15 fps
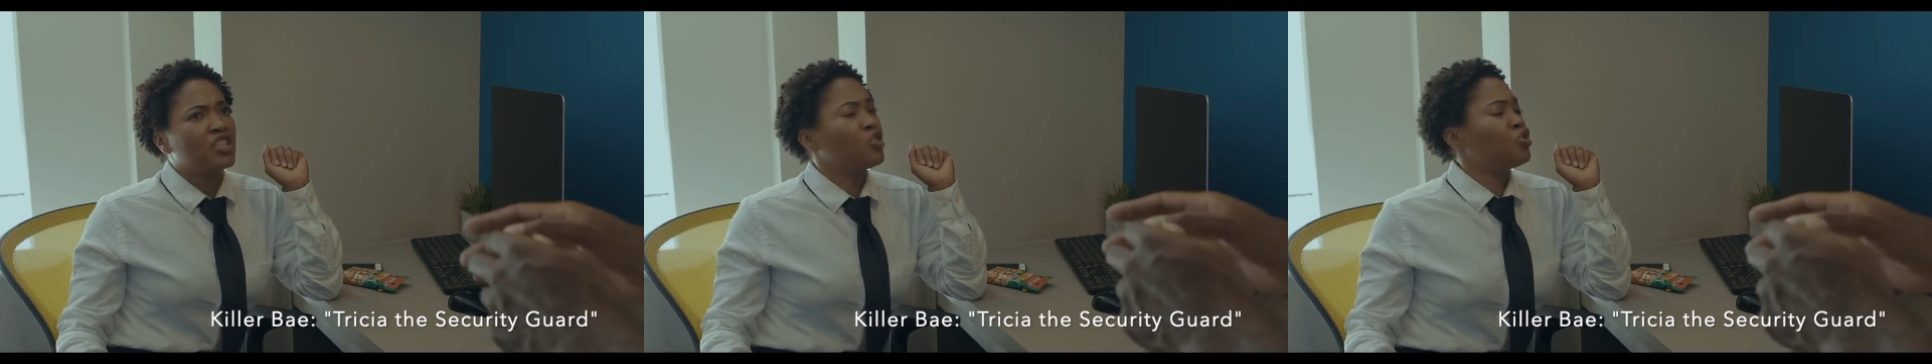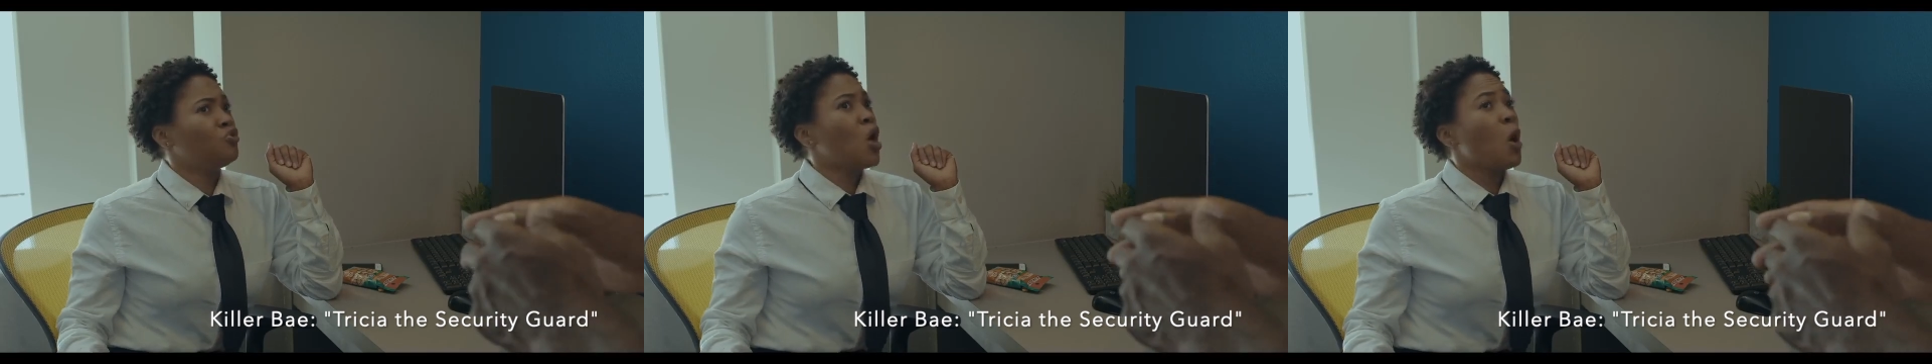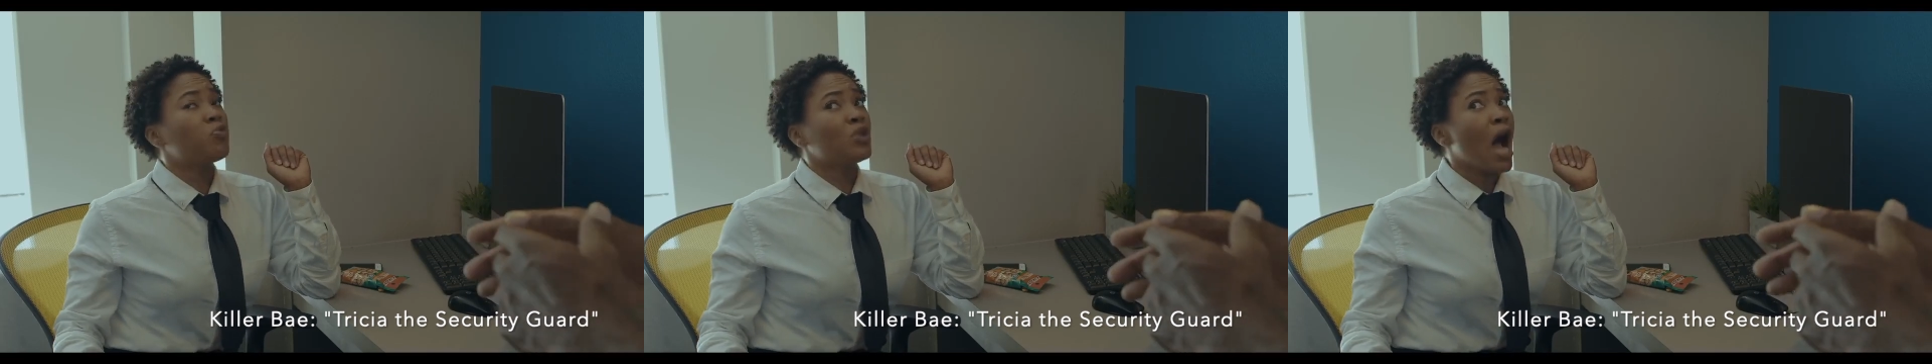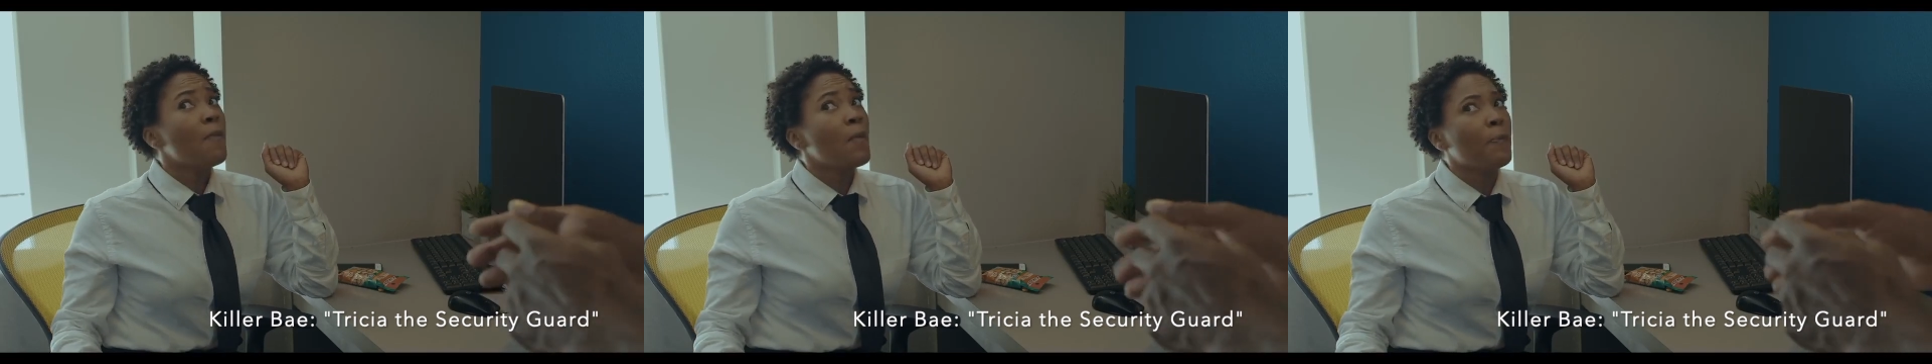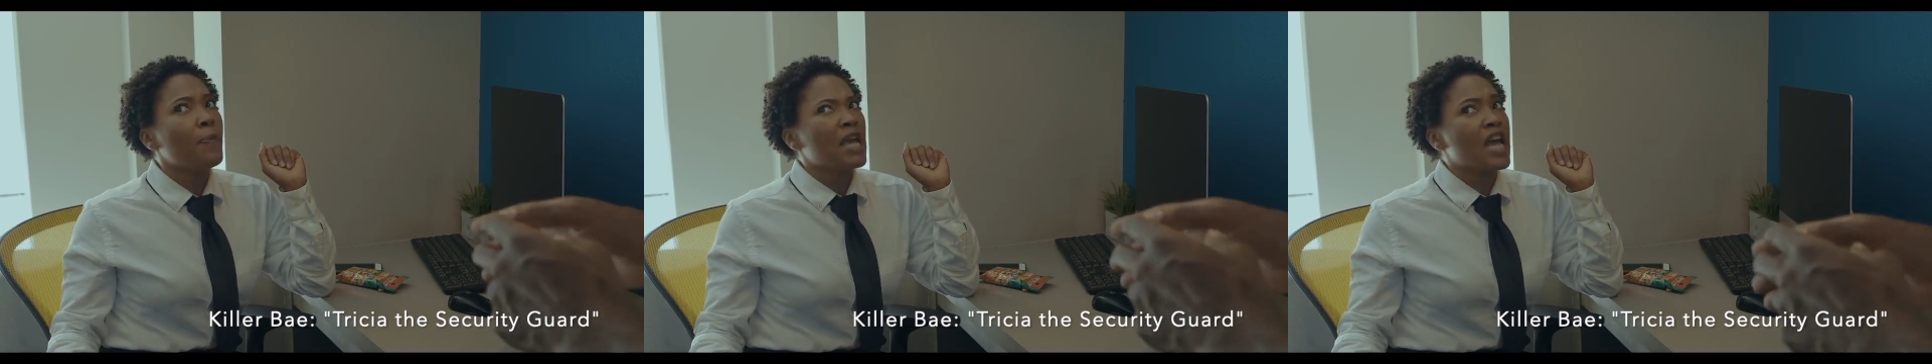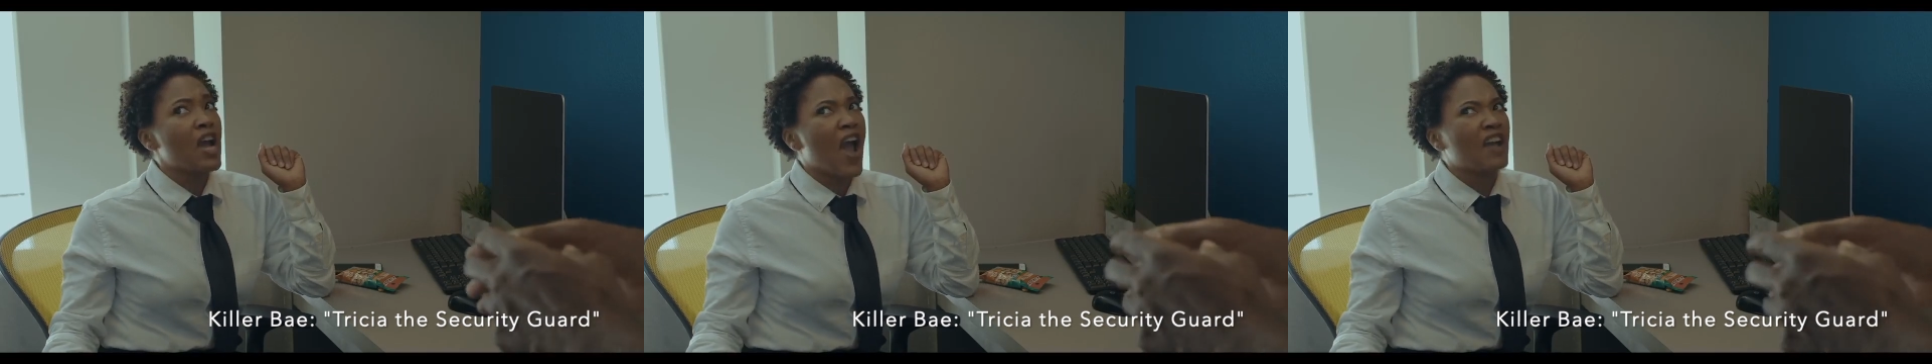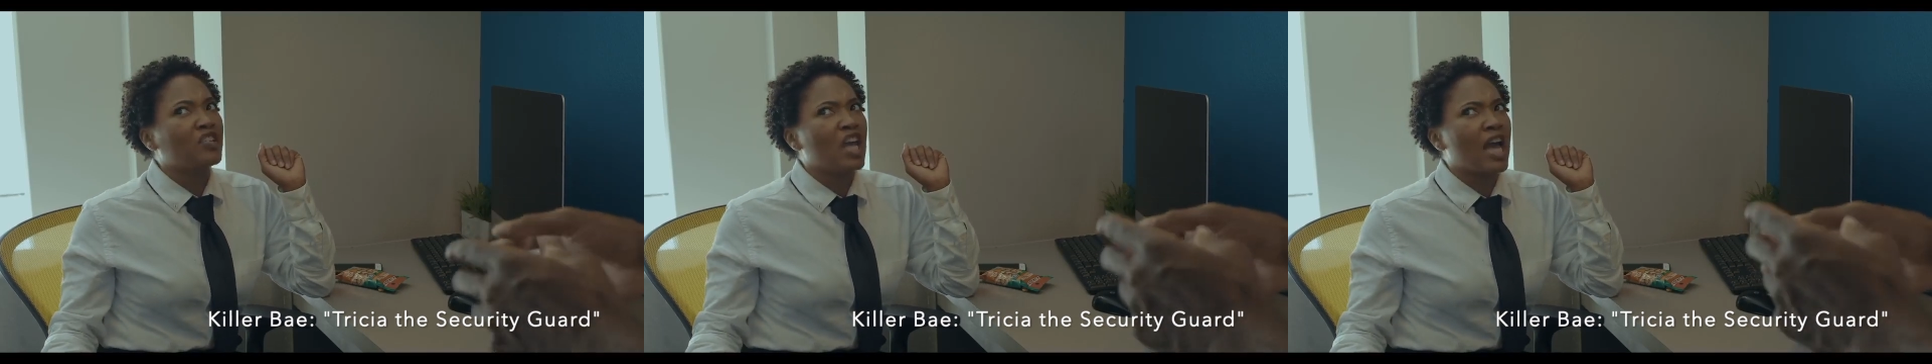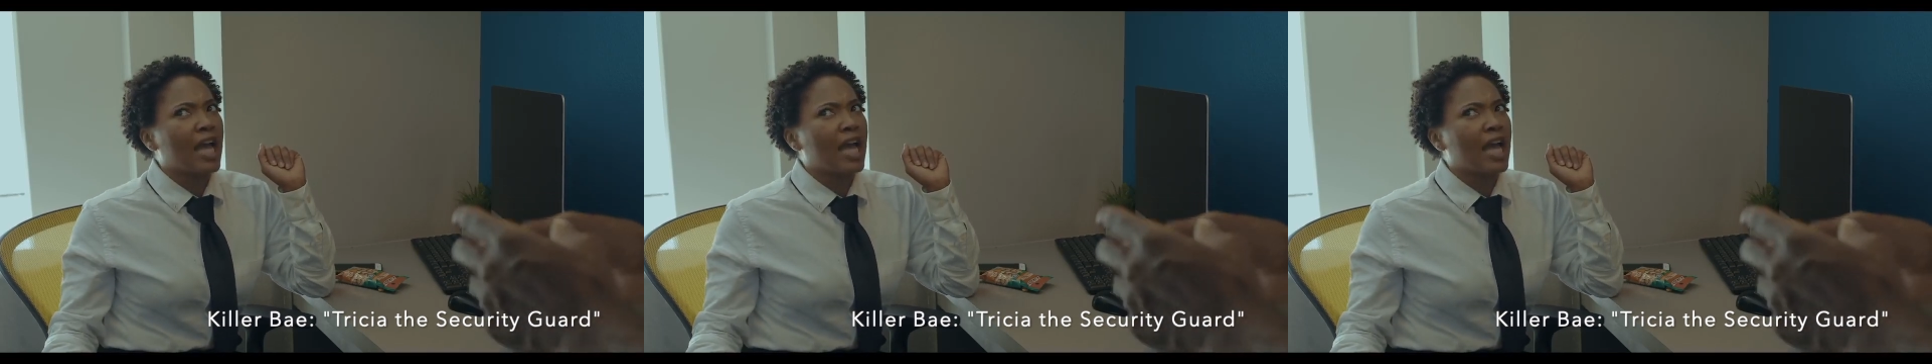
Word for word: So you don't come up in here acting